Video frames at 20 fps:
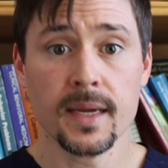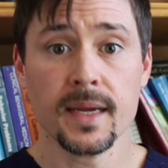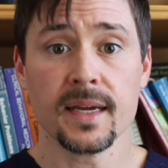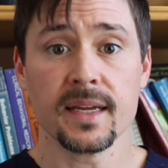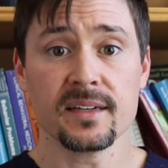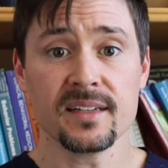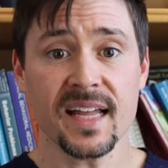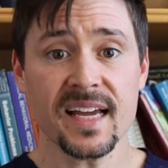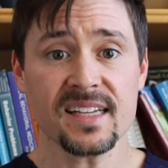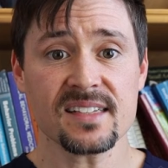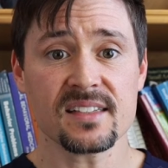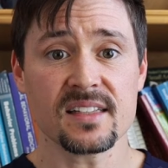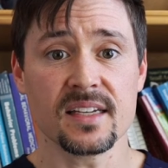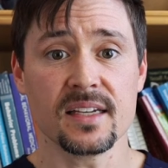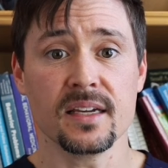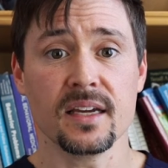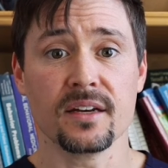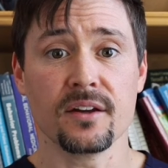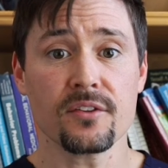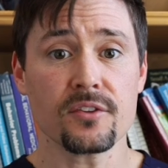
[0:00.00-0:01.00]
And
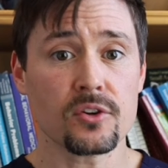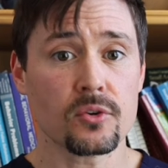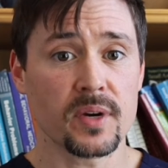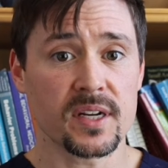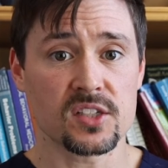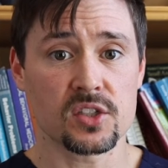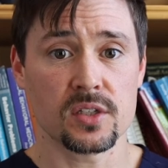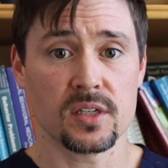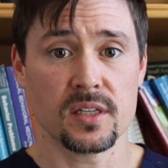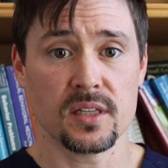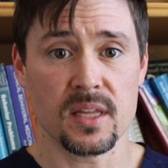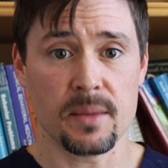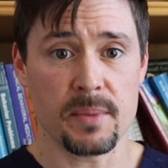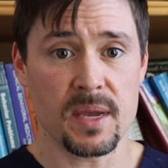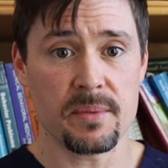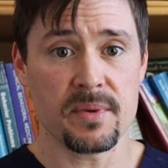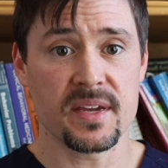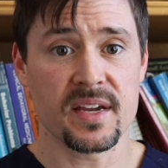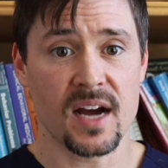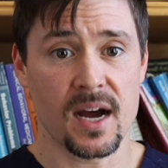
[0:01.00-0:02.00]
lastly, another question that may
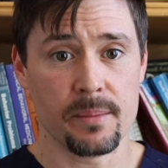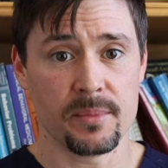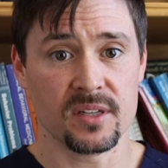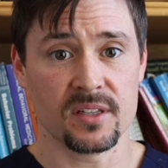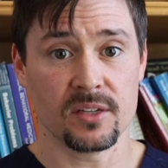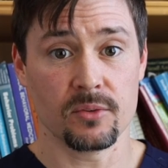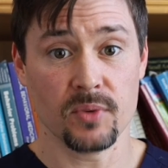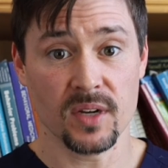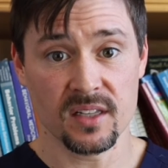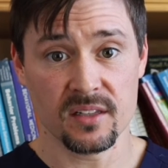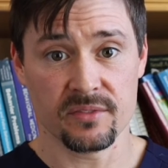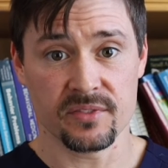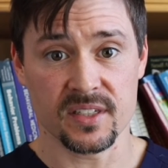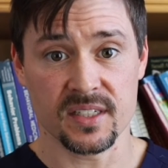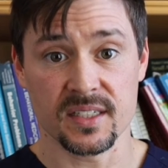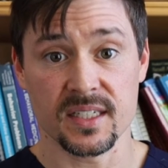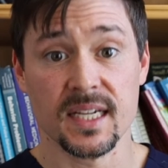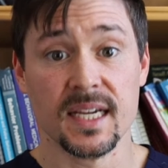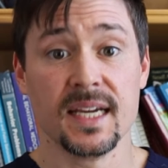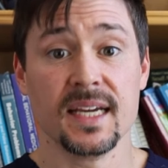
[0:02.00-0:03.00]
be commonly
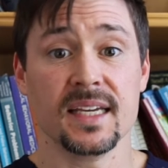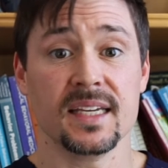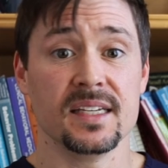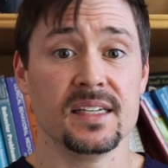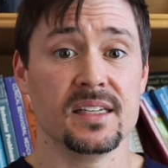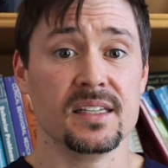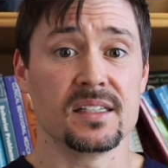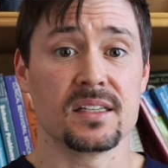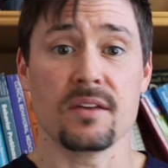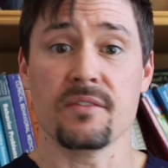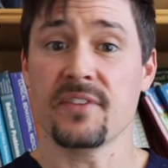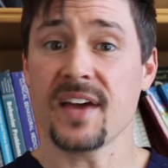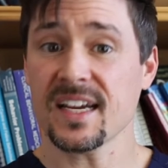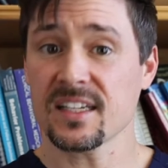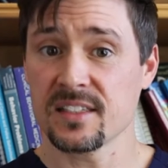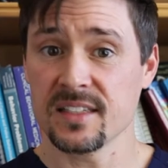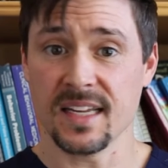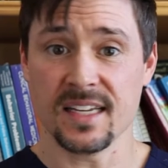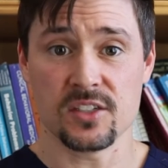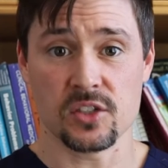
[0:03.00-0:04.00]
relevant is
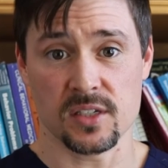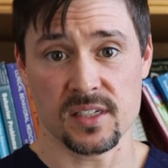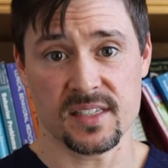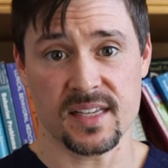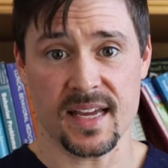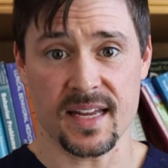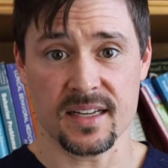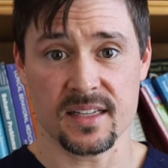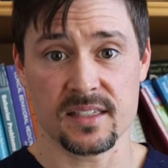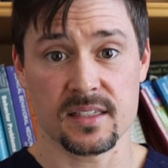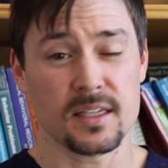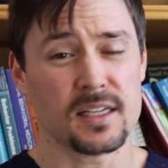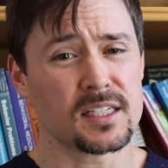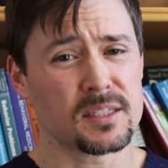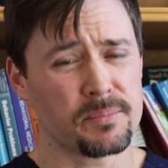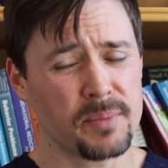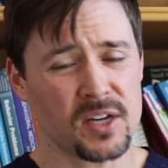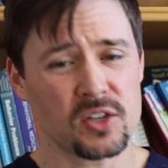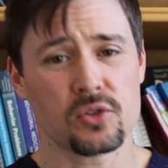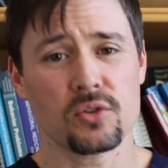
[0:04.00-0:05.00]
vaccination status,
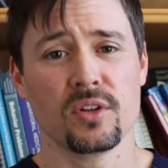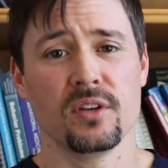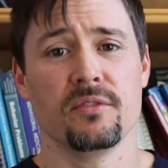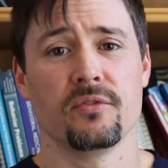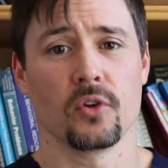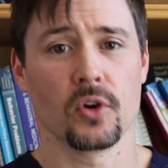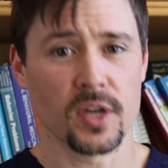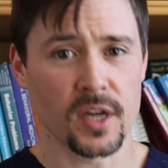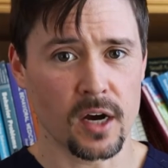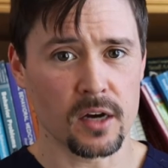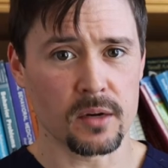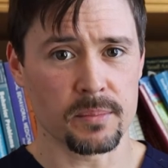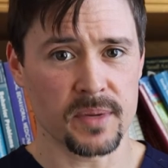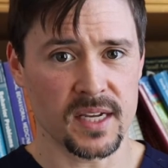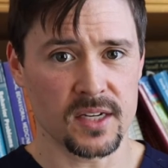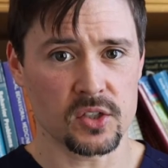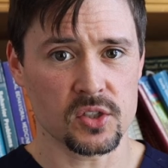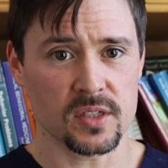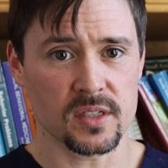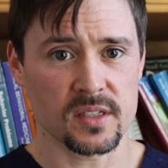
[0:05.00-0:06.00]
especially for young
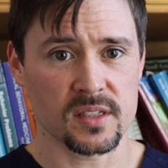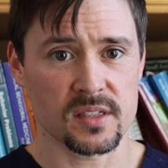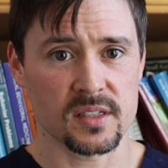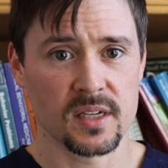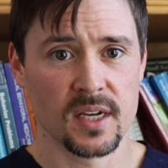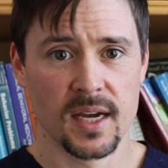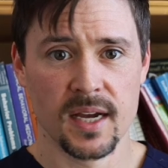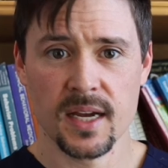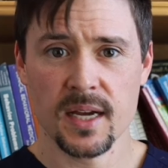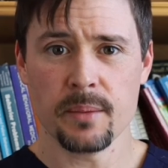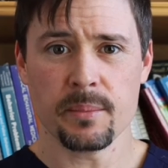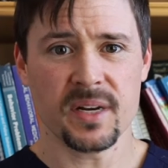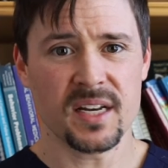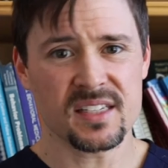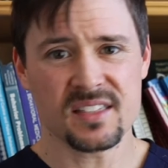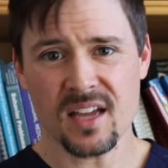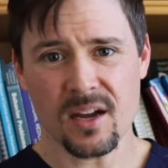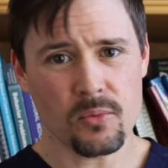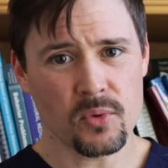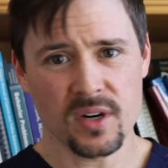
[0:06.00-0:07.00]
patients. But it's
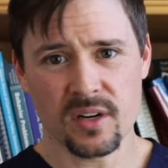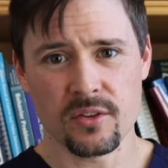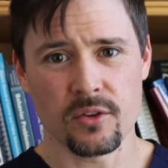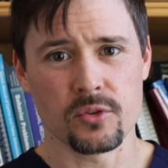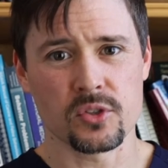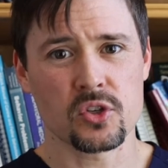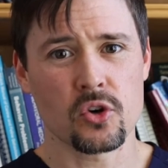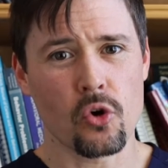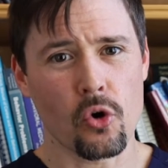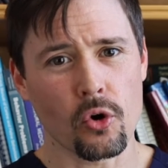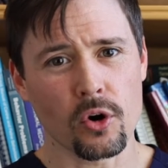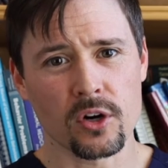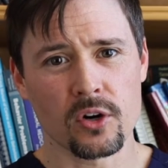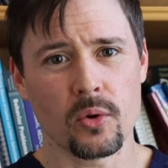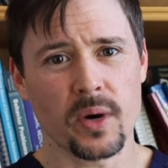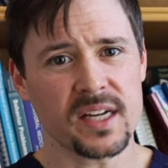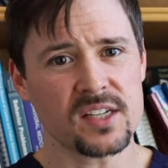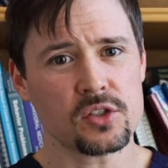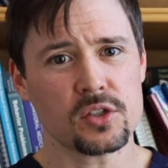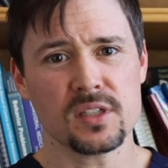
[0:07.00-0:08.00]
not one of those core
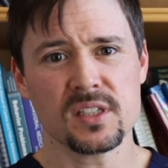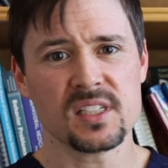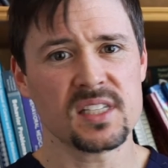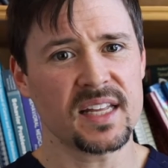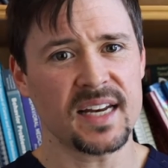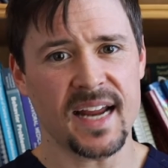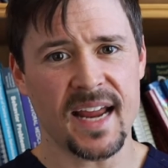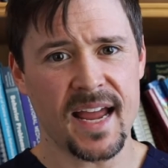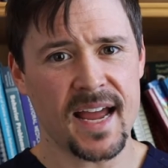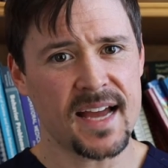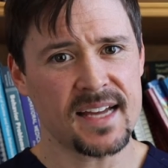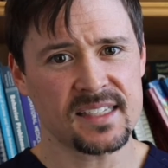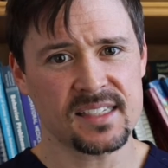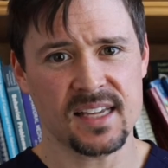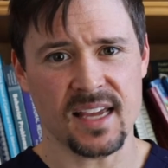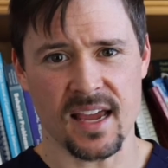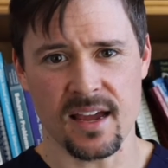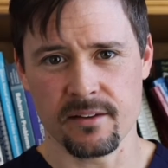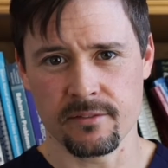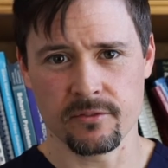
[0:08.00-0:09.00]
questions that I
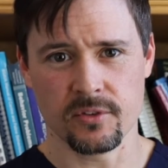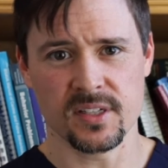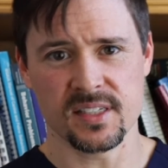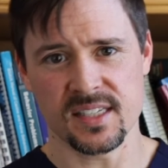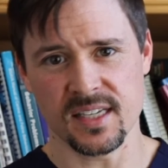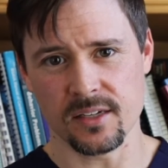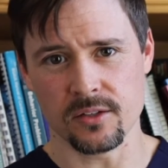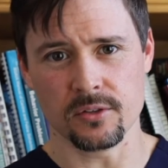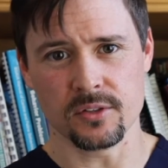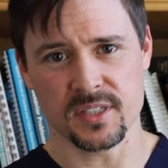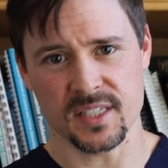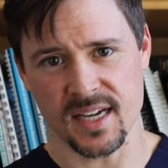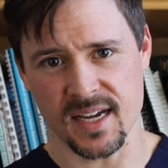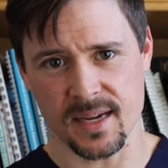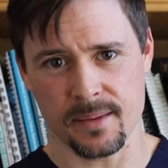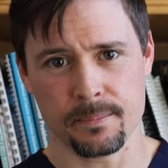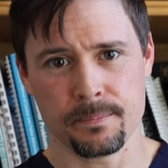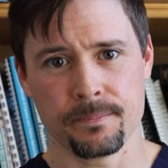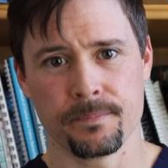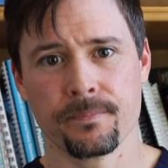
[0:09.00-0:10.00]
ask every single
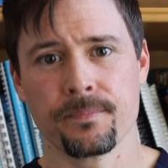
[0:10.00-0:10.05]
time.